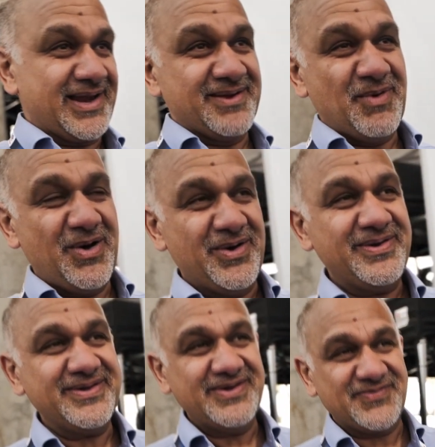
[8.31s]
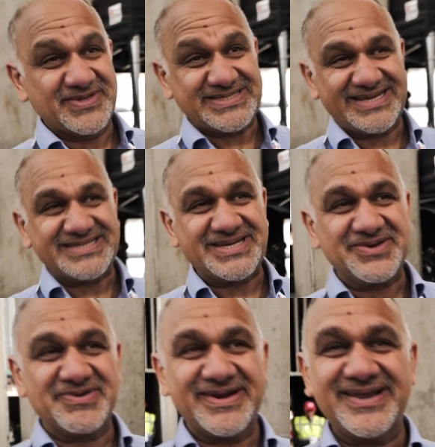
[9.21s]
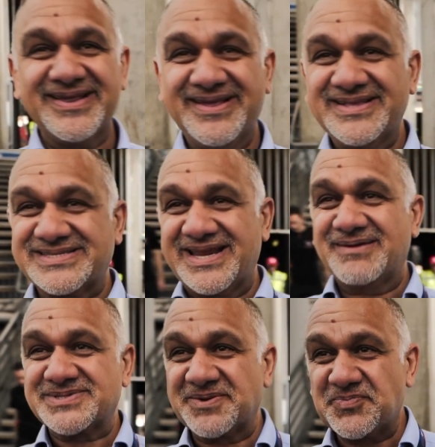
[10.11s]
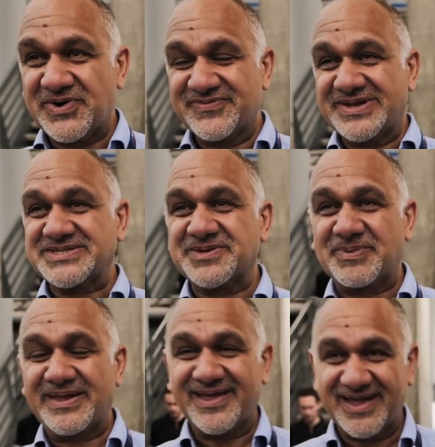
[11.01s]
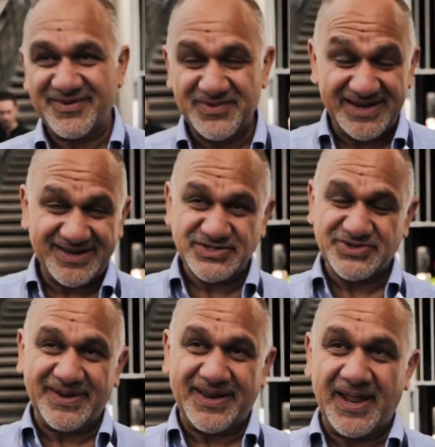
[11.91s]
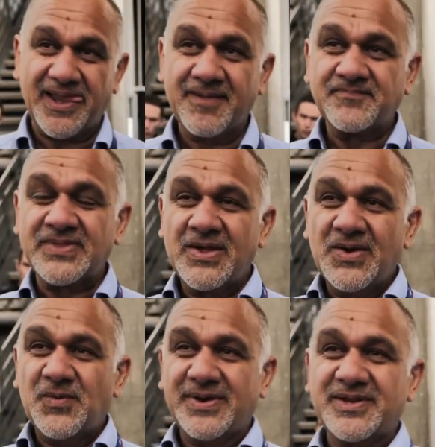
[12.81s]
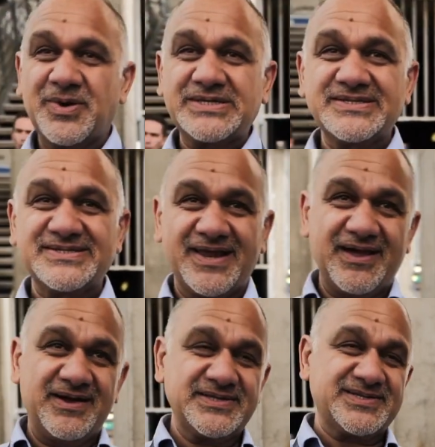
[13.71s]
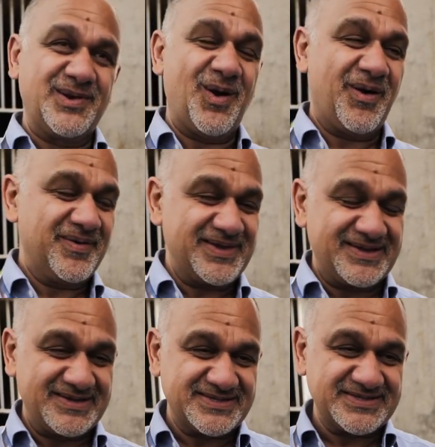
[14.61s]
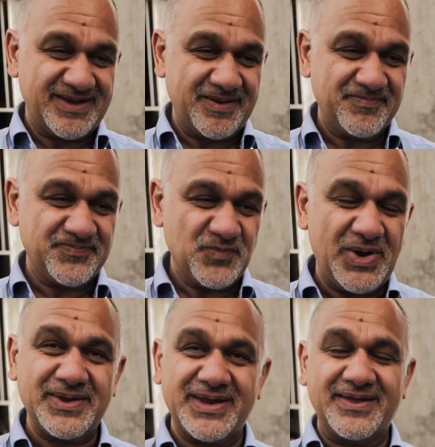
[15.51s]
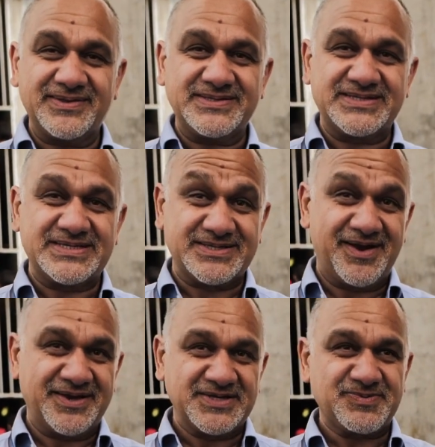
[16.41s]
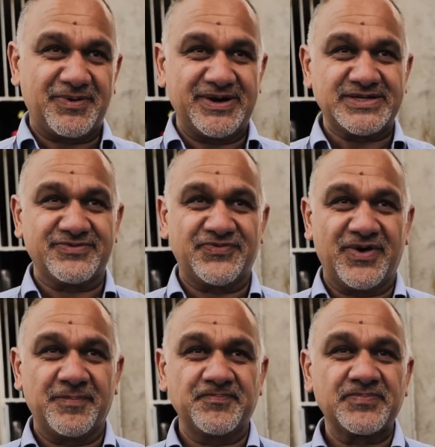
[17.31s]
Mans for the centenary. It's an absolute privilege to be here, really enjoying it. One of the questions I get asked a lot is where do I get design inspiration from?